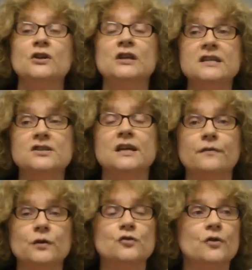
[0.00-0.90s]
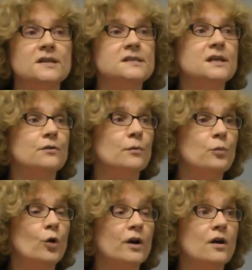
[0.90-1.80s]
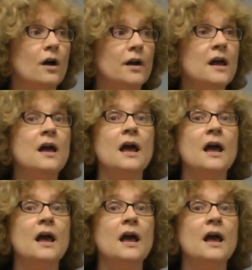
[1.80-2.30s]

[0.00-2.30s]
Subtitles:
You need to give your trustee a report card